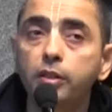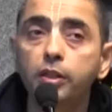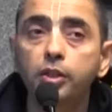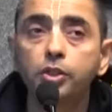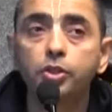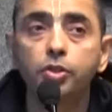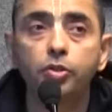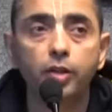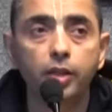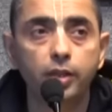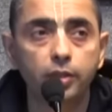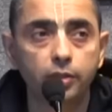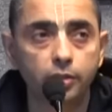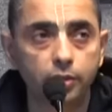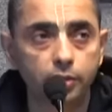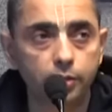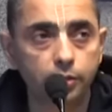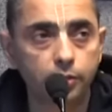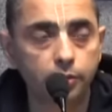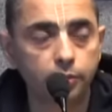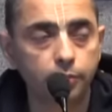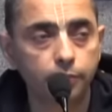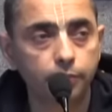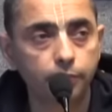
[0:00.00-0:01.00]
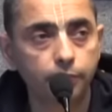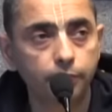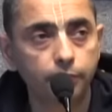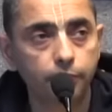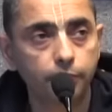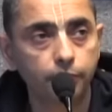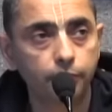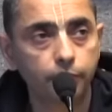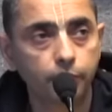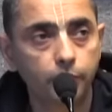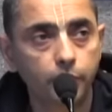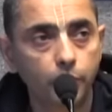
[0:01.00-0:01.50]
distress,
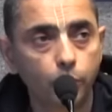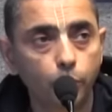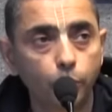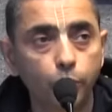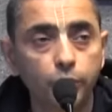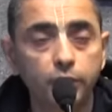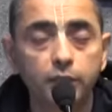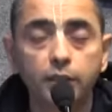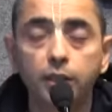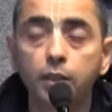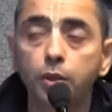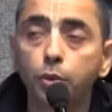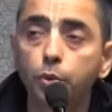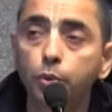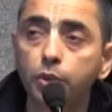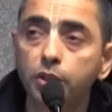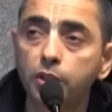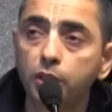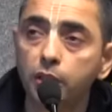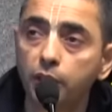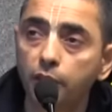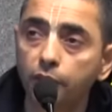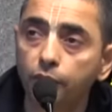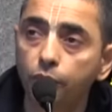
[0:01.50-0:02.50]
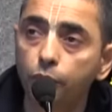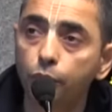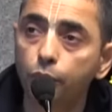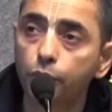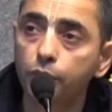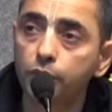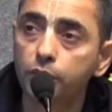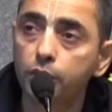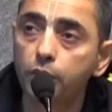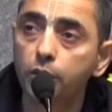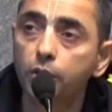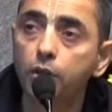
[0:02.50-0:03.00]
who is inquisitive, who
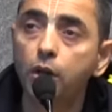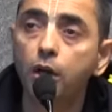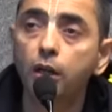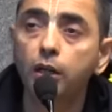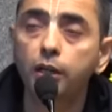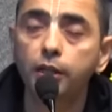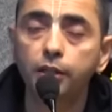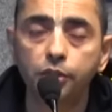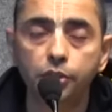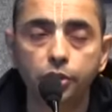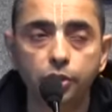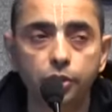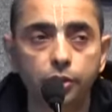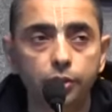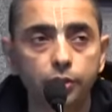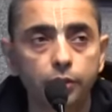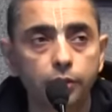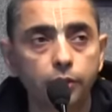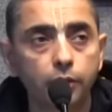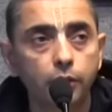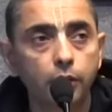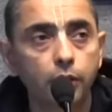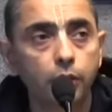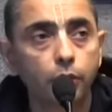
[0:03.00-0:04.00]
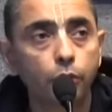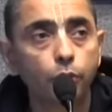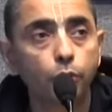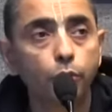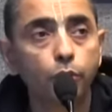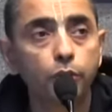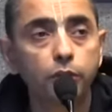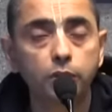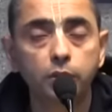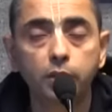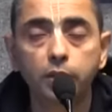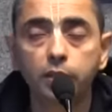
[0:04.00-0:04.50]
is in knowledge,
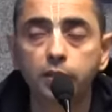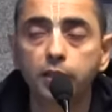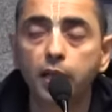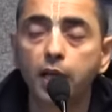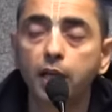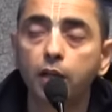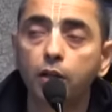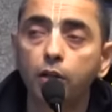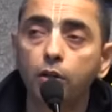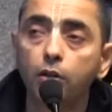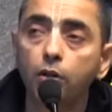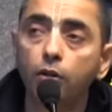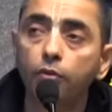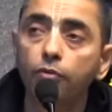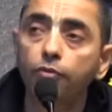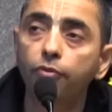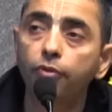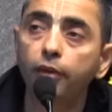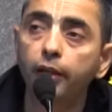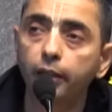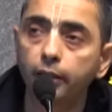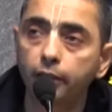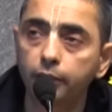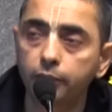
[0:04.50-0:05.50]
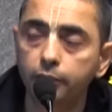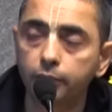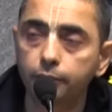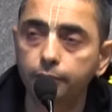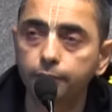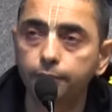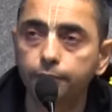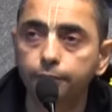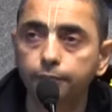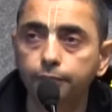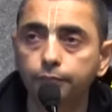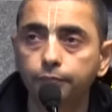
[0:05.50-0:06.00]
who is desirer of wealth,
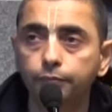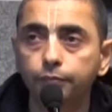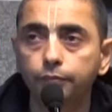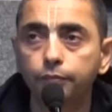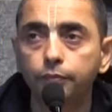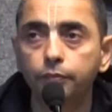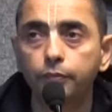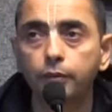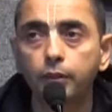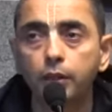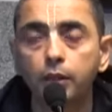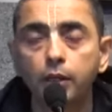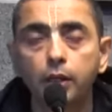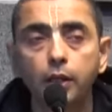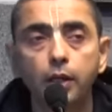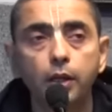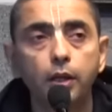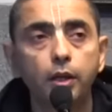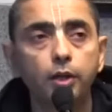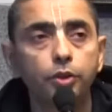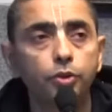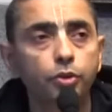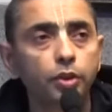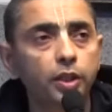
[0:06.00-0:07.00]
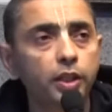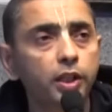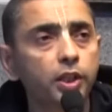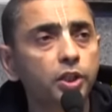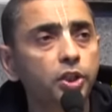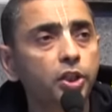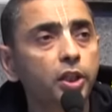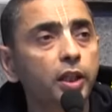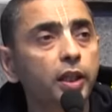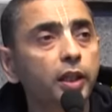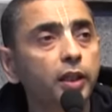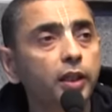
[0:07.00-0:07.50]
so
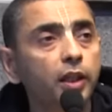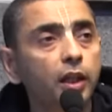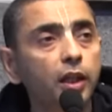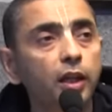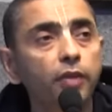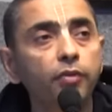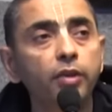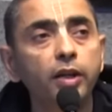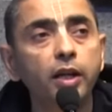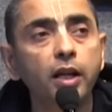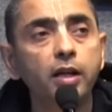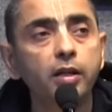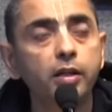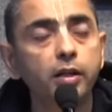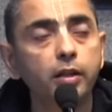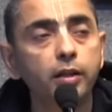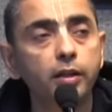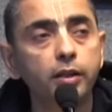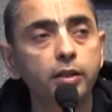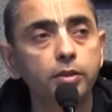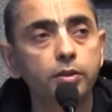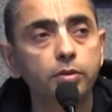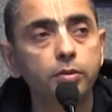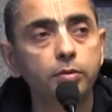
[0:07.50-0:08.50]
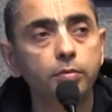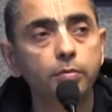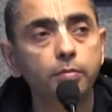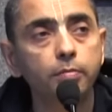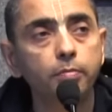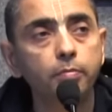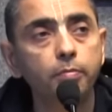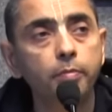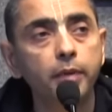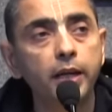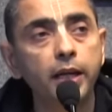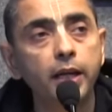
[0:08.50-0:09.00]
initially, the living entities
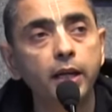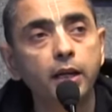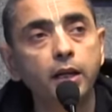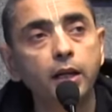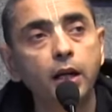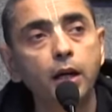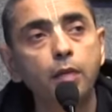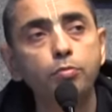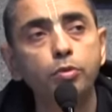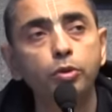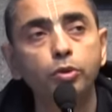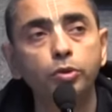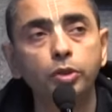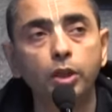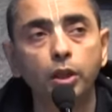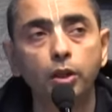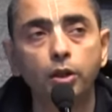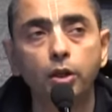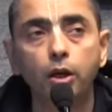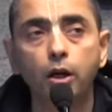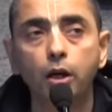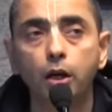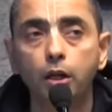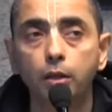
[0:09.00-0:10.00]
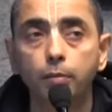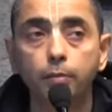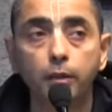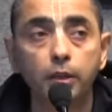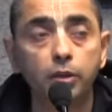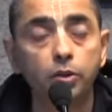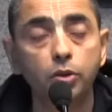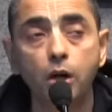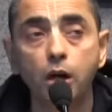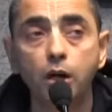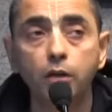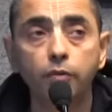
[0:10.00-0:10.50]
may come to the Lord,
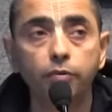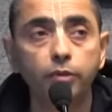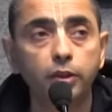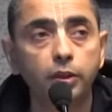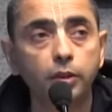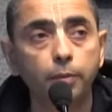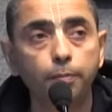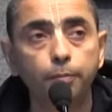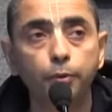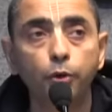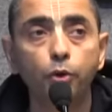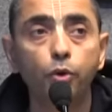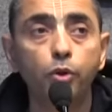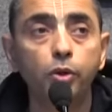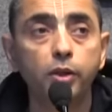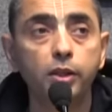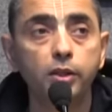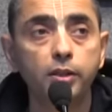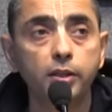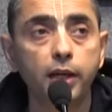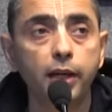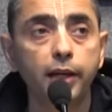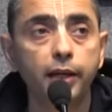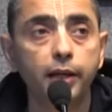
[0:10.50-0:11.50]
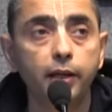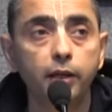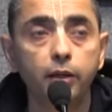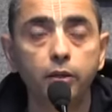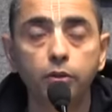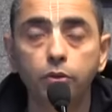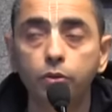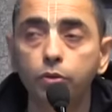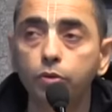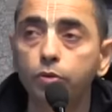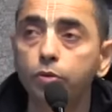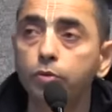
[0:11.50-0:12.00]
but not with the pure desire
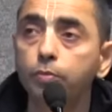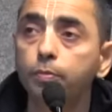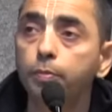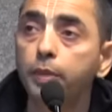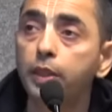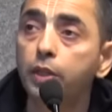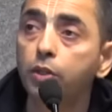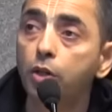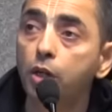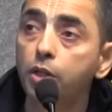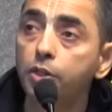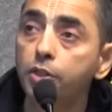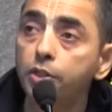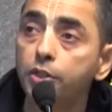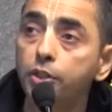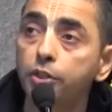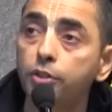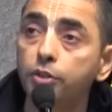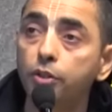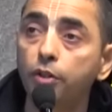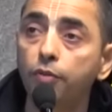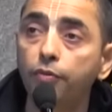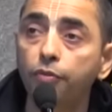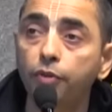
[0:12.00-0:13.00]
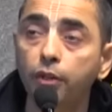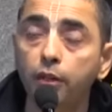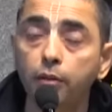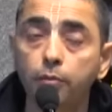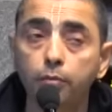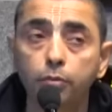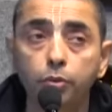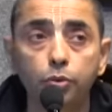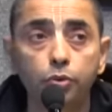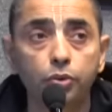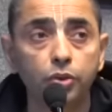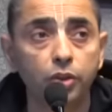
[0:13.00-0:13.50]
to be conscious of
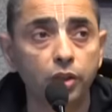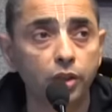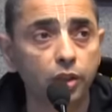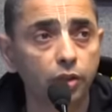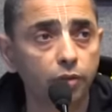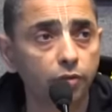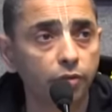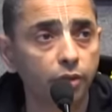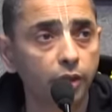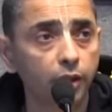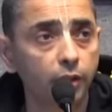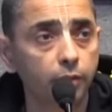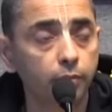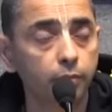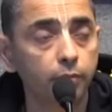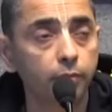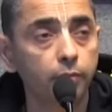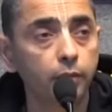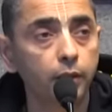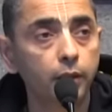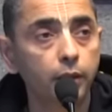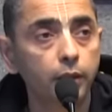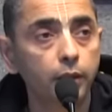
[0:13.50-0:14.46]
Him, to serve Him.